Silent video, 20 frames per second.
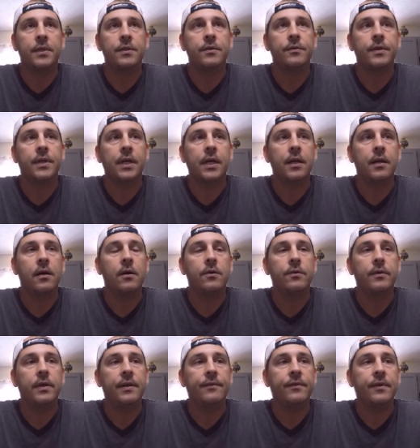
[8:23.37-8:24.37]
on the Kanawha
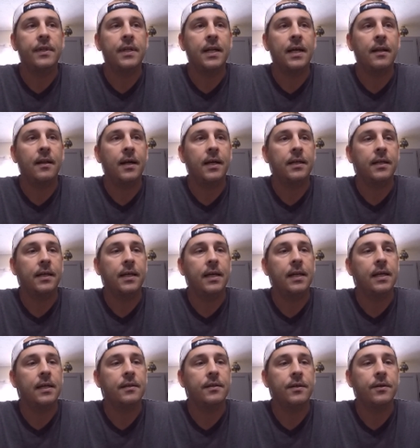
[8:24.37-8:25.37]
River that I'd like to
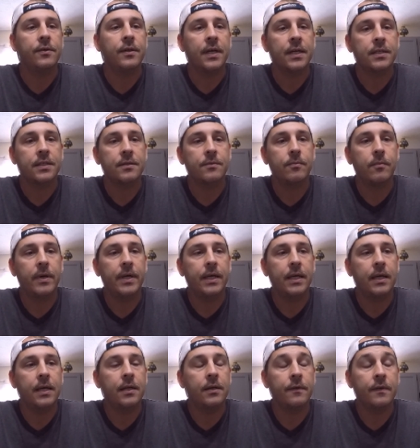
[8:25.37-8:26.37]
get into next
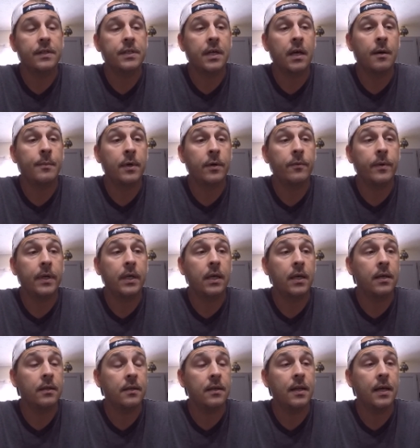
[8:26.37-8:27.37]
weekend, or this coming
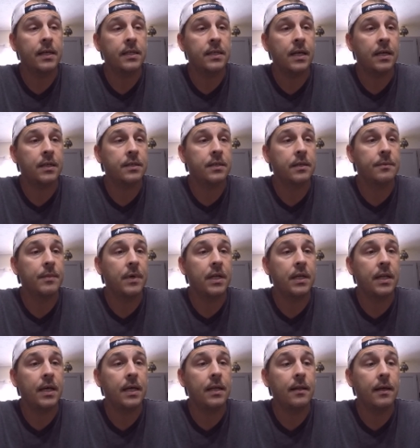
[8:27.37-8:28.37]
weekend. Today's actually
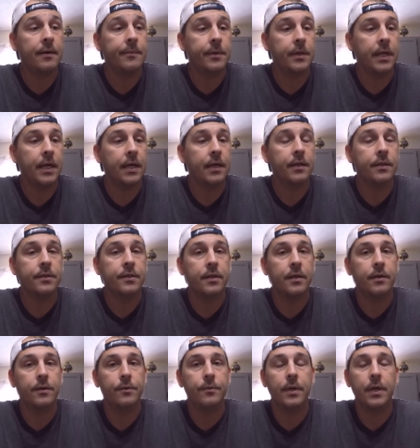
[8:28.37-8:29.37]
Monday, Labor Day,
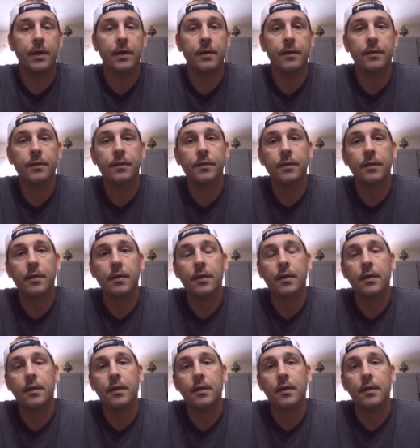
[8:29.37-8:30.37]
so
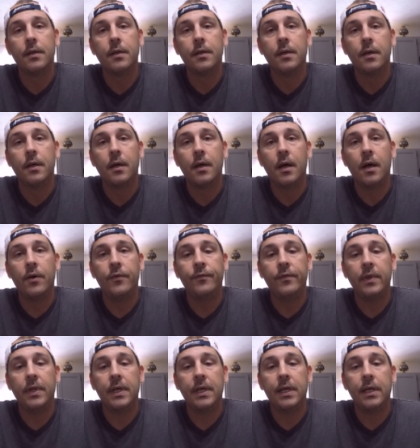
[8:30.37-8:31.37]
uh,
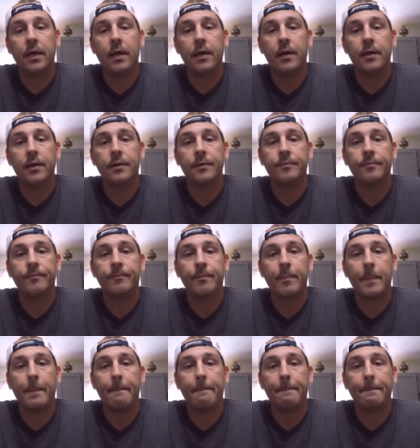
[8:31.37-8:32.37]
hopefully uh,
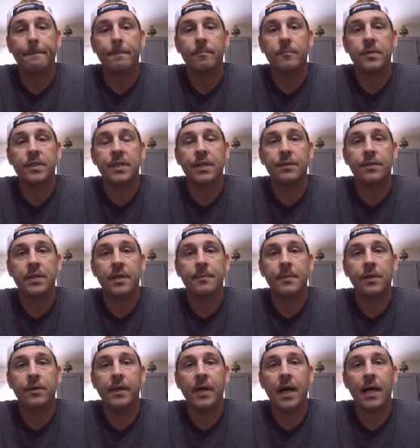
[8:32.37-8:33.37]
see
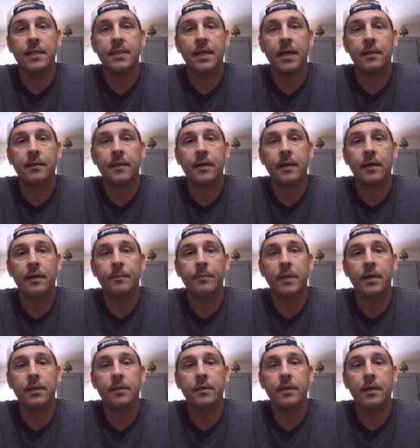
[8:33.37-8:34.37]
some of you guys out there.
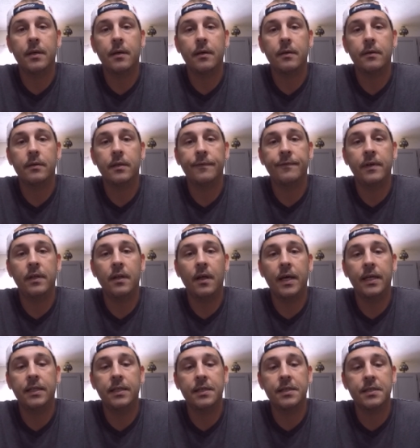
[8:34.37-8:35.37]
But uh, if you
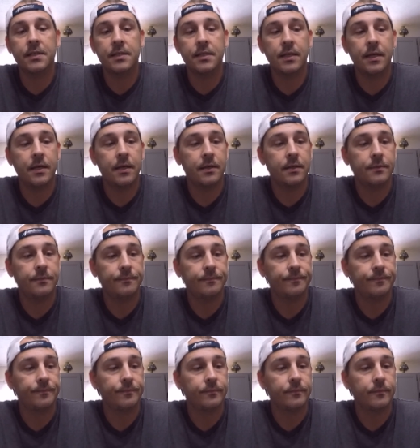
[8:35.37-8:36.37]
like this uh,
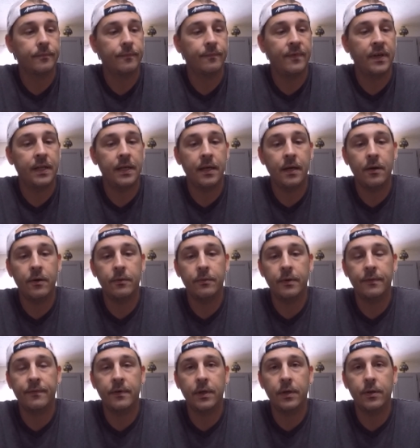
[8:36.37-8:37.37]
video
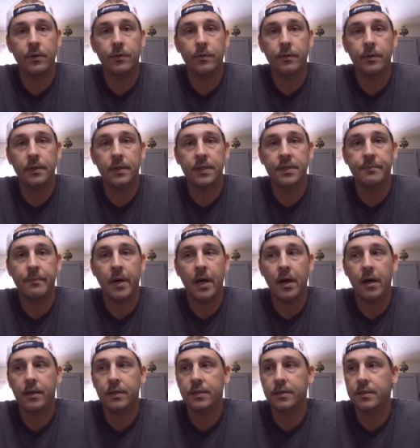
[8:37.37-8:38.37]
review, this
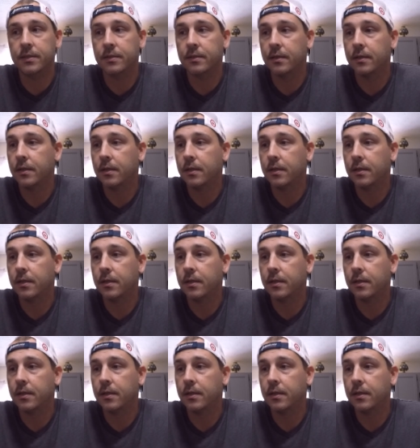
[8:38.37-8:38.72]
box,